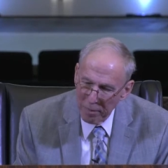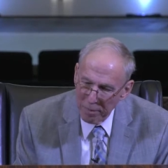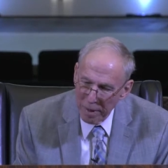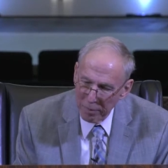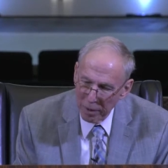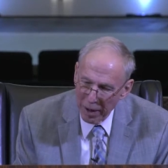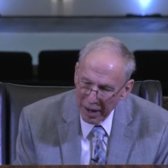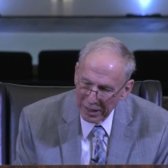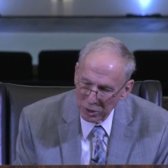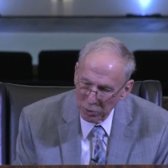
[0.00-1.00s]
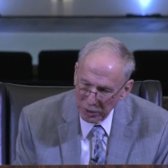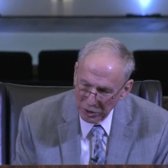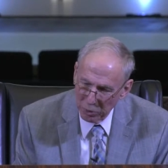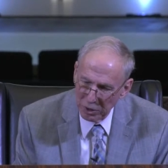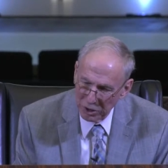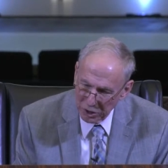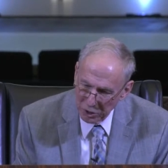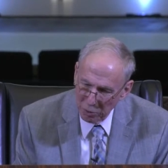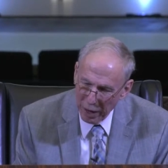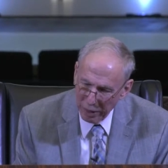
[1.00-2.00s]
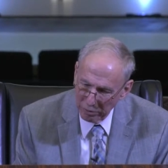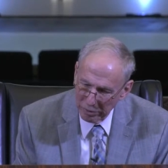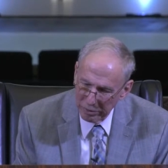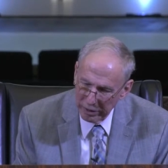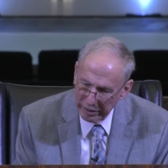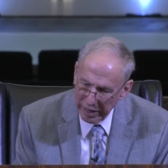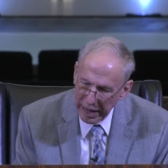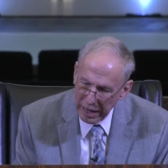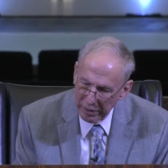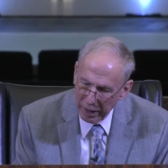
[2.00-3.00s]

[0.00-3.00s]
memorized, which was the route to take.